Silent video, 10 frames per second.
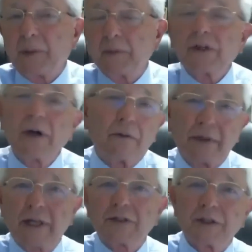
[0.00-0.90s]
People say, oh,
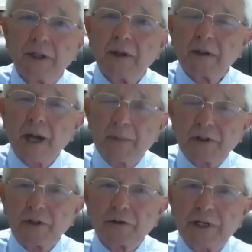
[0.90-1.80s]
that's
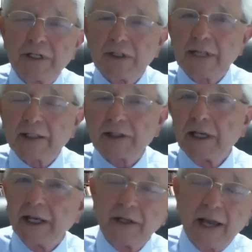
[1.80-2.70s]
coppicing trees. And
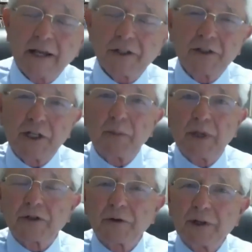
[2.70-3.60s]
you actually see a
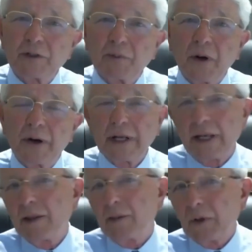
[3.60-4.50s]
picture of his barn
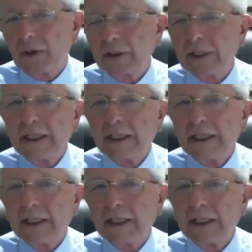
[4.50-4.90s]
in the book.